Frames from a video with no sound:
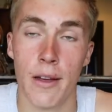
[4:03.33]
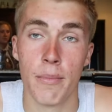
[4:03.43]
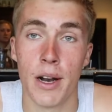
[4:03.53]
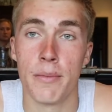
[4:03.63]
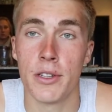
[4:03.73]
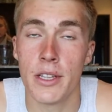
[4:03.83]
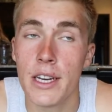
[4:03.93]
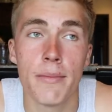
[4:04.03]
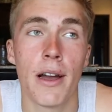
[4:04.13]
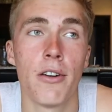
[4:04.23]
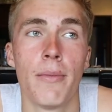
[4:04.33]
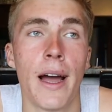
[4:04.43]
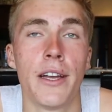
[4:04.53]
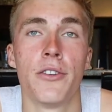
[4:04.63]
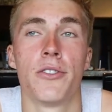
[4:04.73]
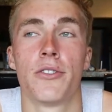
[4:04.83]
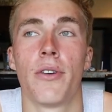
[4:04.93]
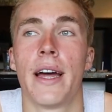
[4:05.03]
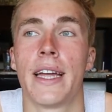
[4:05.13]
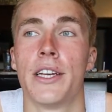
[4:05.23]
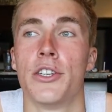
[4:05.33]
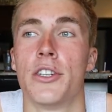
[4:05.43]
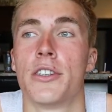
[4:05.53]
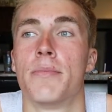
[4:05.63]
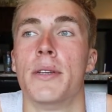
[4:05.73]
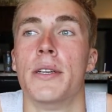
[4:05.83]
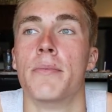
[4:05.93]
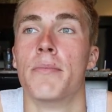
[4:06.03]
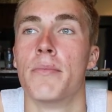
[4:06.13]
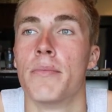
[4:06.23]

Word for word: but I'm deleting my reminders so I can just be